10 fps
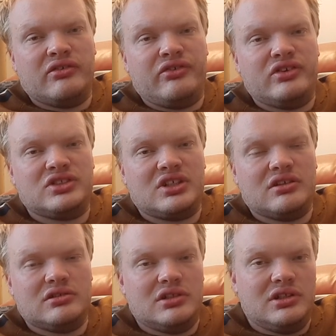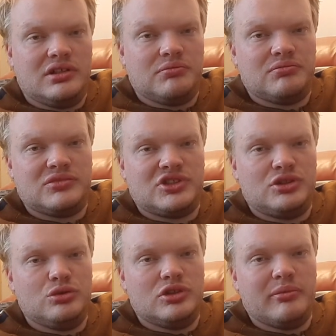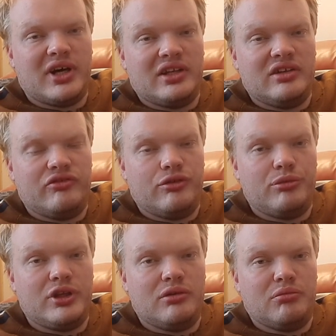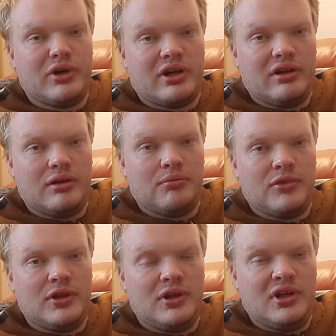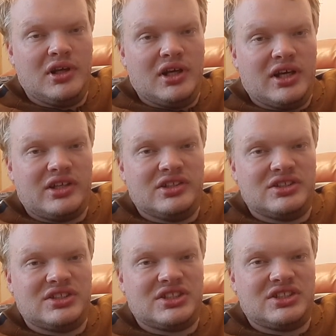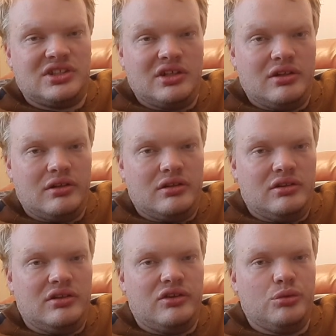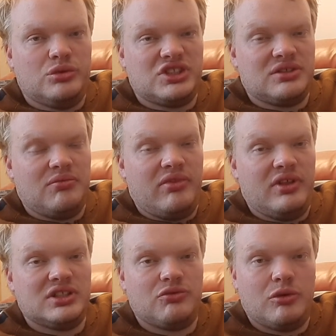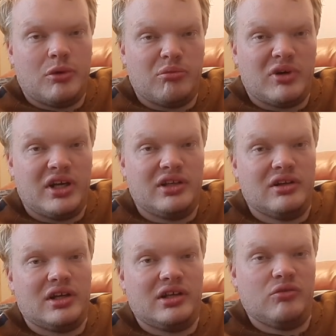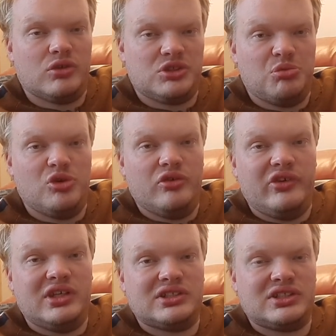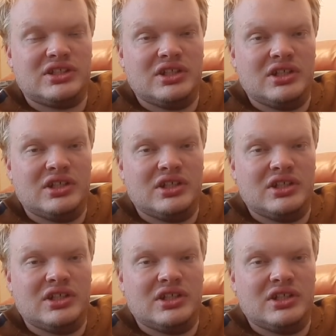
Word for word: physically too demanding for me but uh, i can still do things with my brain like watch movies